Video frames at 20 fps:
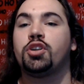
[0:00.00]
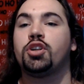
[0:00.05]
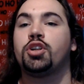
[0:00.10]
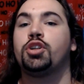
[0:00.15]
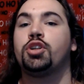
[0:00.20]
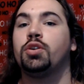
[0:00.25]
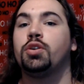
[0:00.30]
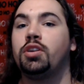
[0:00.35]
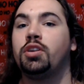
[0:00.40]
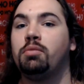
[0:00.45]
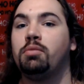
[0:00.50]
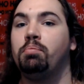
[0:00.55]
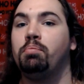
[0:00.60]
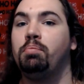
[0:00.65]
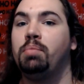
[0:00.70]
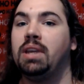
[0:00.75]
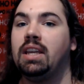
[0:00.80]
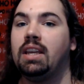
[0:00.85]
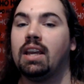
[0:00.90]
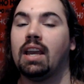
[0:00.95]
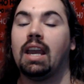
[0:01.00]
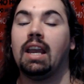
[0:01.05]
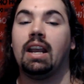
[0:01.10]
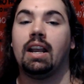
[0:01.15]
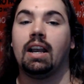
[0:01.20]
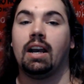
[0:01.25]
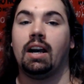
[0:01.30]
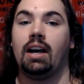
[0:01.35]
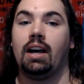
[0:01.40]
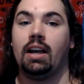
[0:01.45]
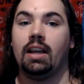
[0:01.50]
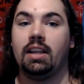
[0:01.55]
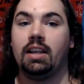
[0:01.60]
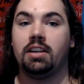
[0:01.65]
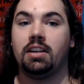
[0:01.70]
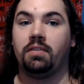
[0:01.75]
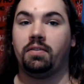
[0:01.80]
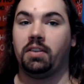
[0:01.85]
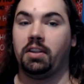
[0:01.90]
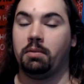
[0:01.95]
should be a
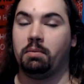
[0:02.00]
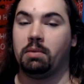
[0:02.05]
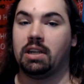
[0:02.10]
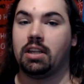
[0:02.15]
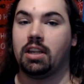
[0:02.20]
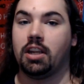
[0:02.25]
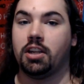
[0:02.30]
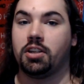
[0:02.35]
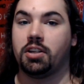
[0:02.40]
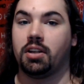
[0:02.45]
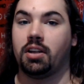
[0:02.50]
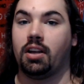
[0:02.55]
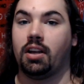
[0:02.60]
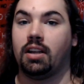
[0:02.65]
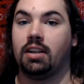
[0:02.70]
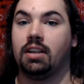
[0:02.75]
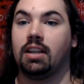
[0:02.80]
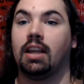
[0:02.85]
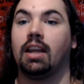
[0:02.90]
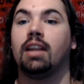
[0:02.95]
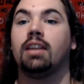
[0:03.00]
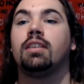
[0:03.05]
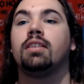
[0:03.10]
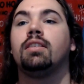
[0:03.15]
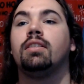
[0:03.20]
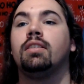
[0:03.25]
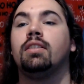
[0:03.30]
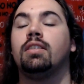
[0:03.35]
kind of limitation on debt.